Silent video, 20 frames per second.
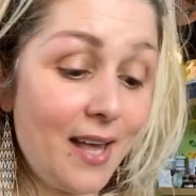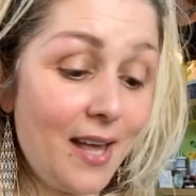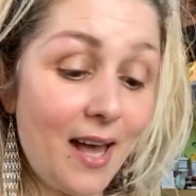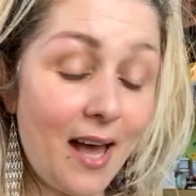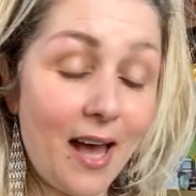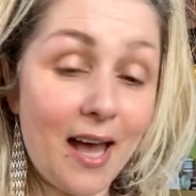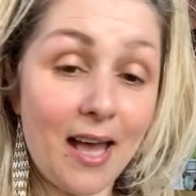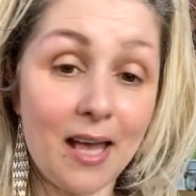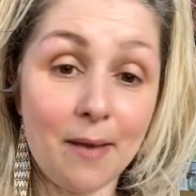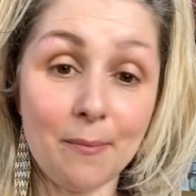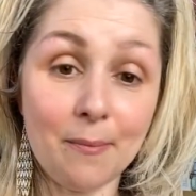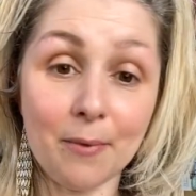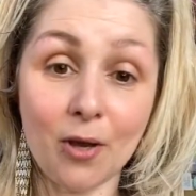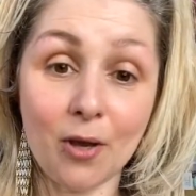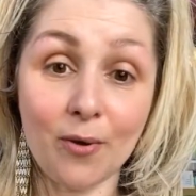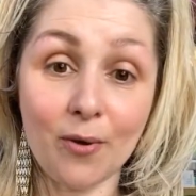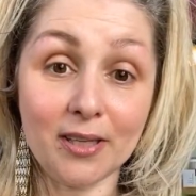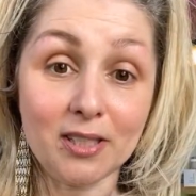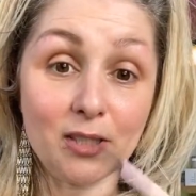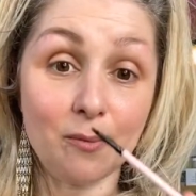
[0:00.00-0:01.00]
I am
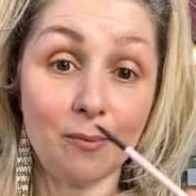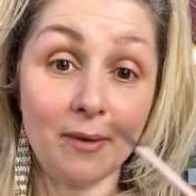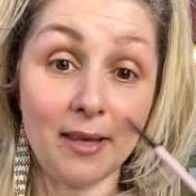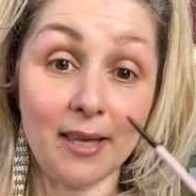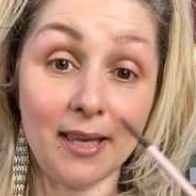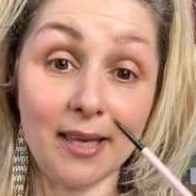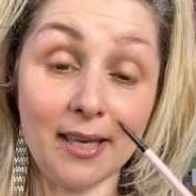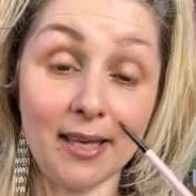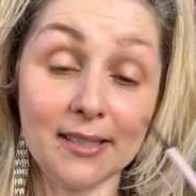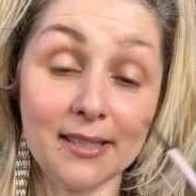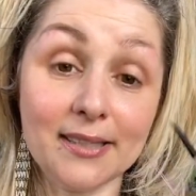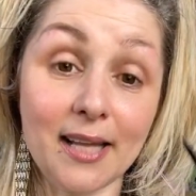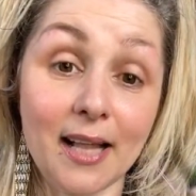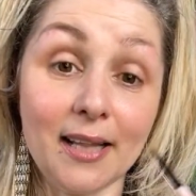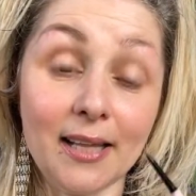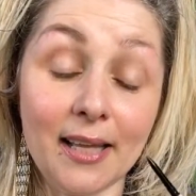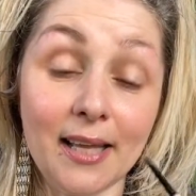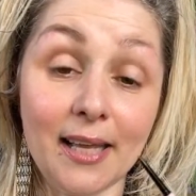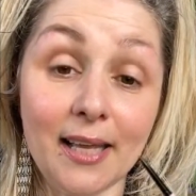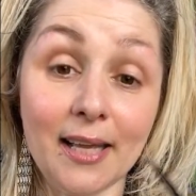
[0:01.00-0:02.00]
going to be
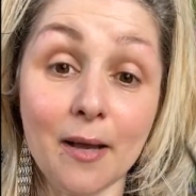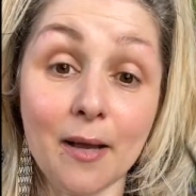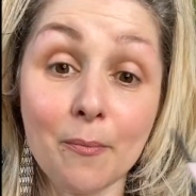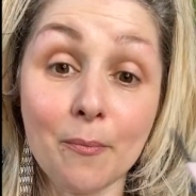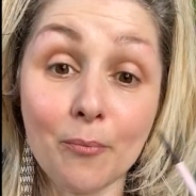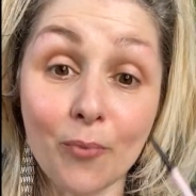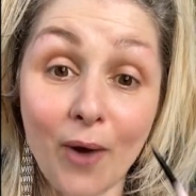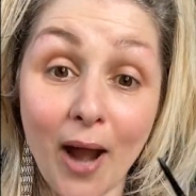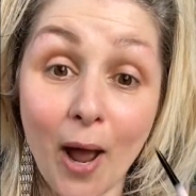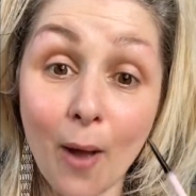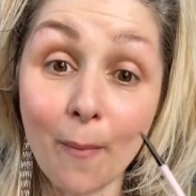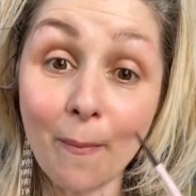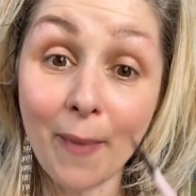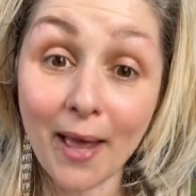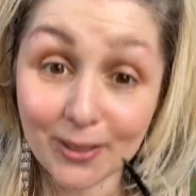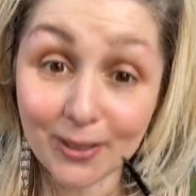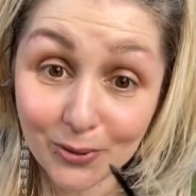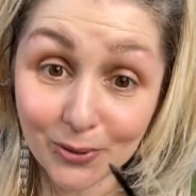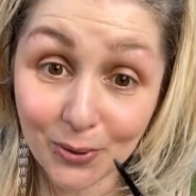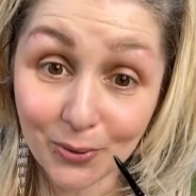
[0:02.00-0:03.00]
selling brow
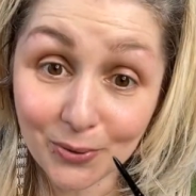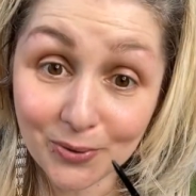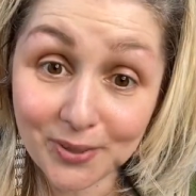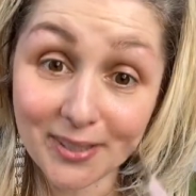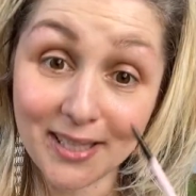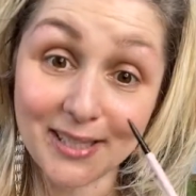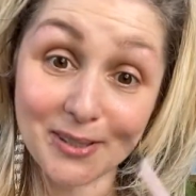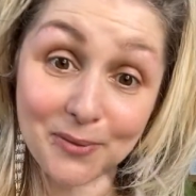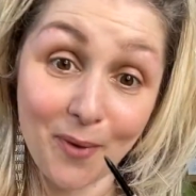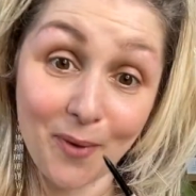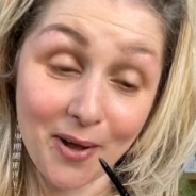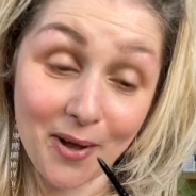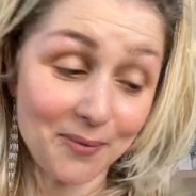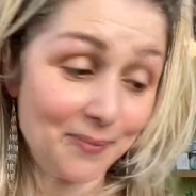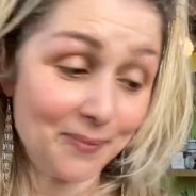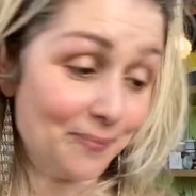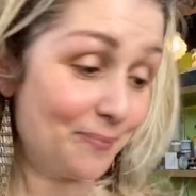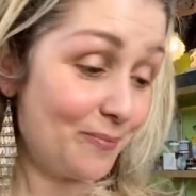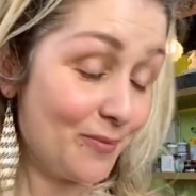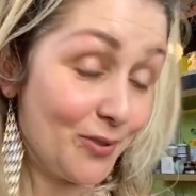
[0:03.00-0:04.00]
pencils as well.
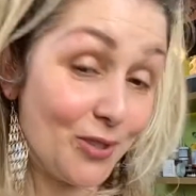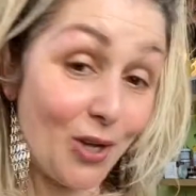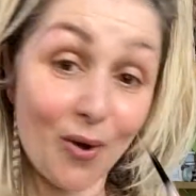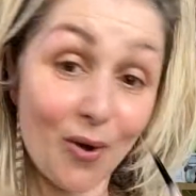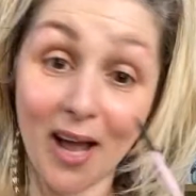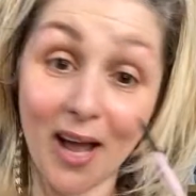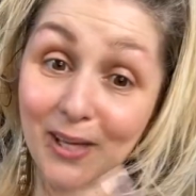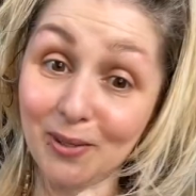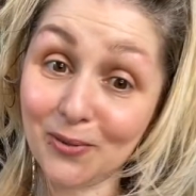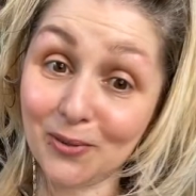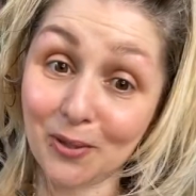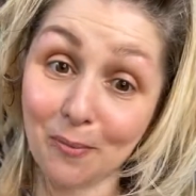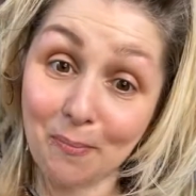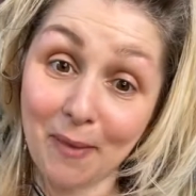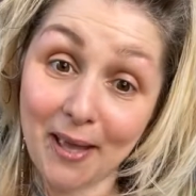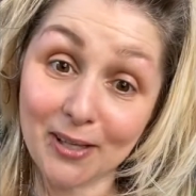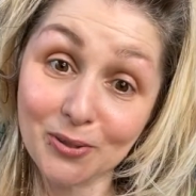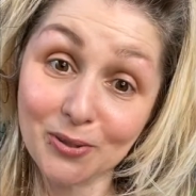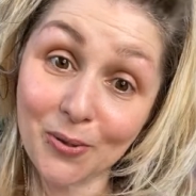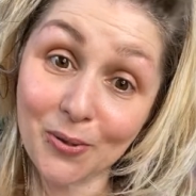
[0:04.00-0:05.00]
So I use a
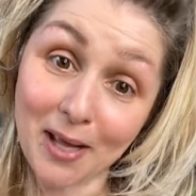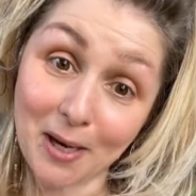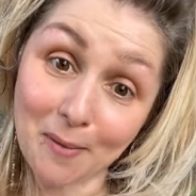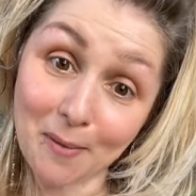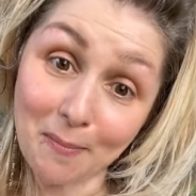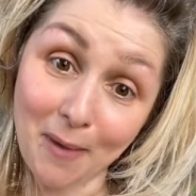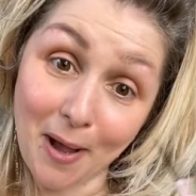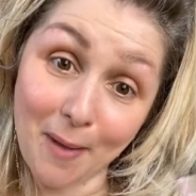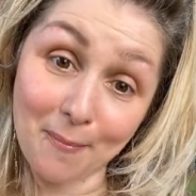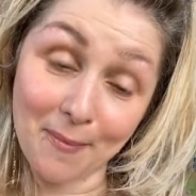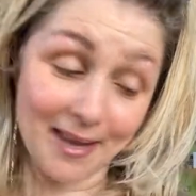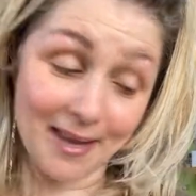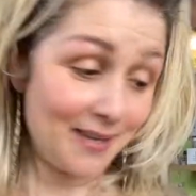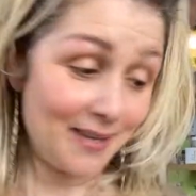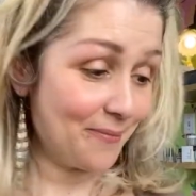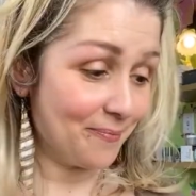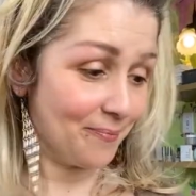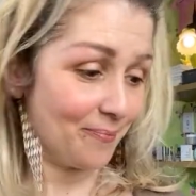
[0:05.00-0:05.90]
pencil and a pomade.